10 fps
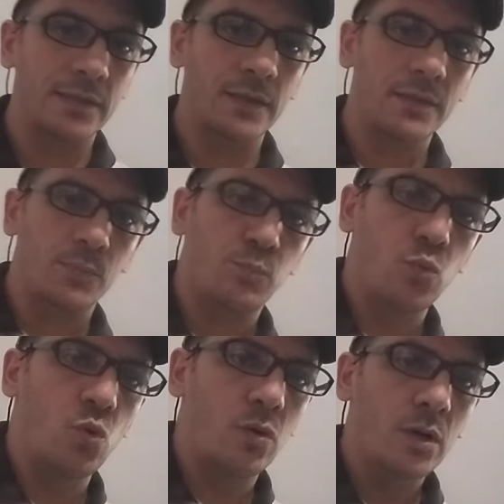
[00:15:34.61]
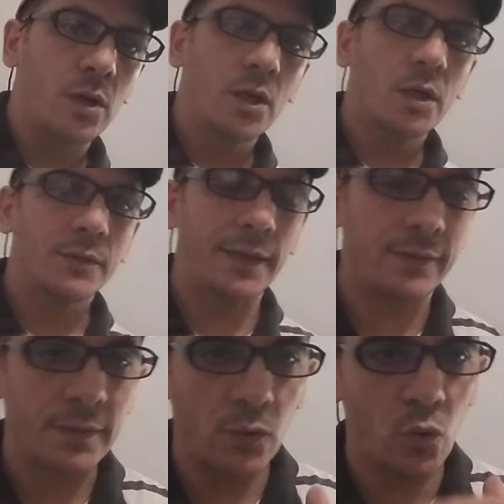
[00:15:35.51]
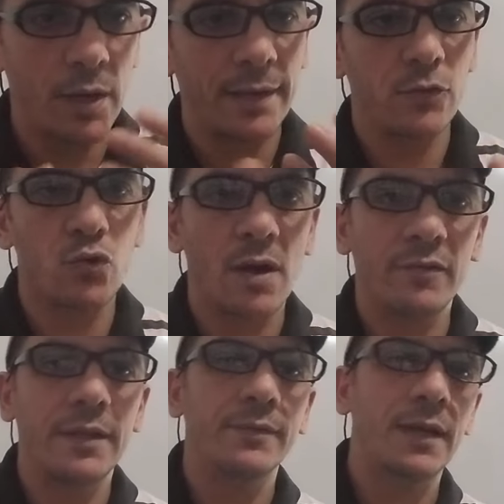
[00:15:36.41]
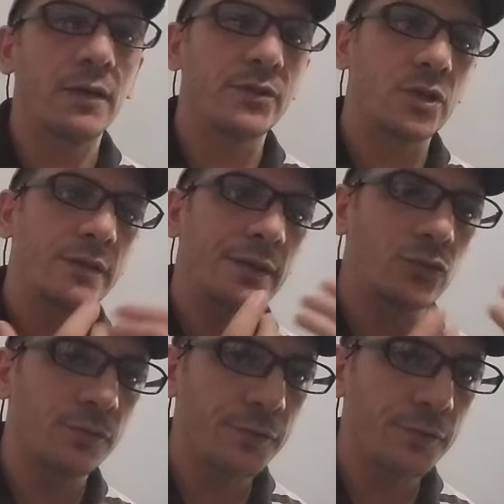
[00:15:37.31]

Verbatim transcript: that okay you have the intelligent artificial uh, that